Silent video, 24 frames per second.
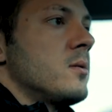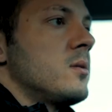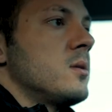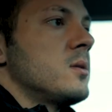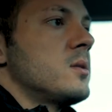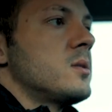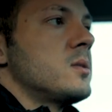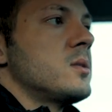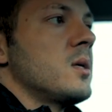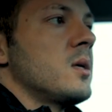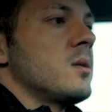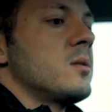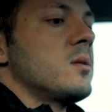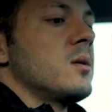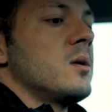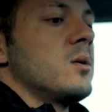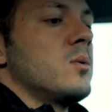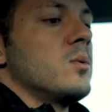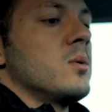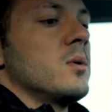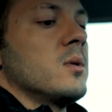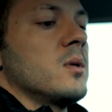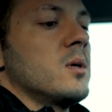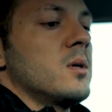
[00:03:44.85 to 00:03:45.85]
This is, I think,
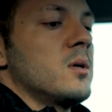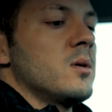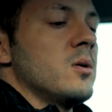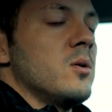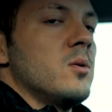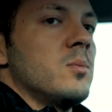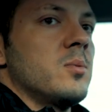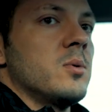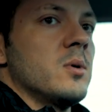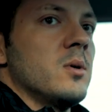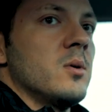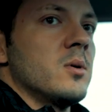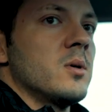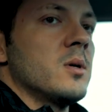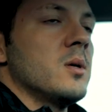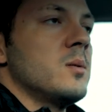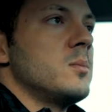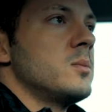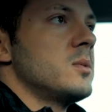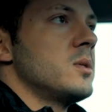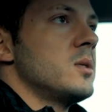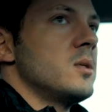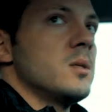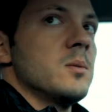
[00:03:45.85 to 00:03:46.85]
where the GoPro
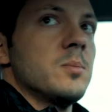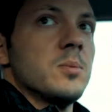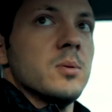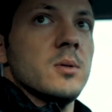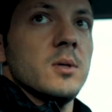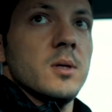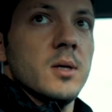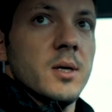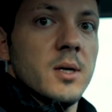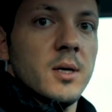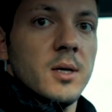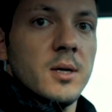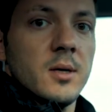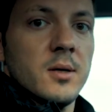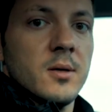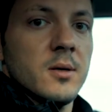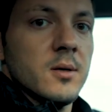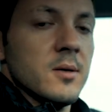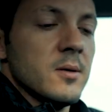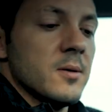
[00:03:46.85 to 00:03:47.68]
comes into play.